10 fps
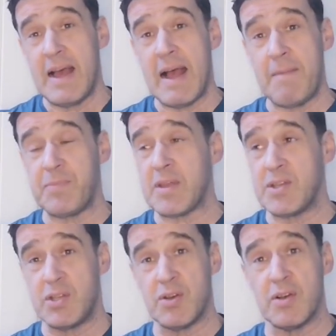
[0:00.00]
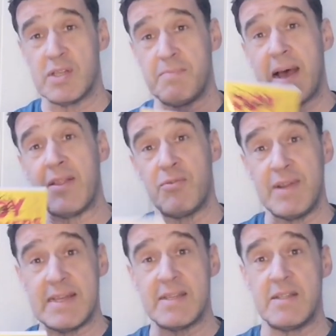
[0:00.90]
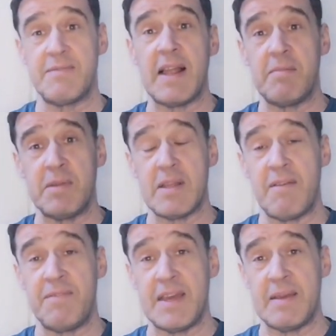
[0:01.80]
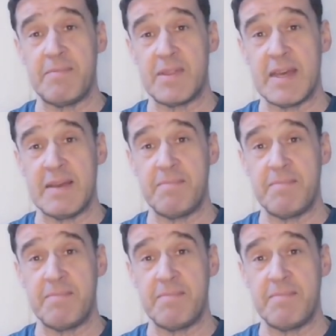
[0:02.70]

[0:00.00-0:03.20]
and she talks about the recent development of the